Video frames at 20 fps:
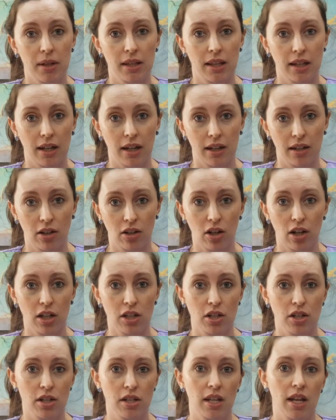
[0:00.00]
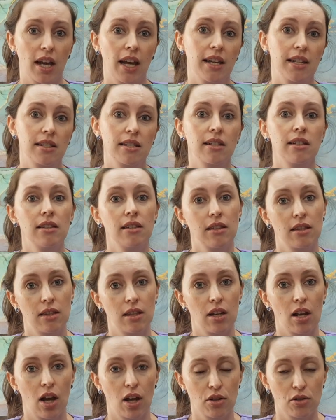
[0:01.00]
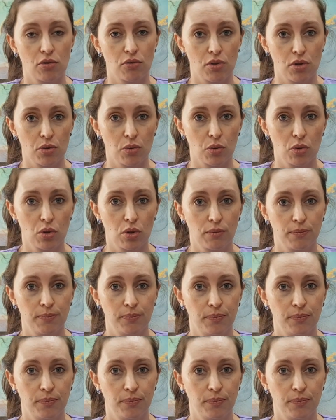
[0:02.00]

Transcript: at the gynecologist as the last resort.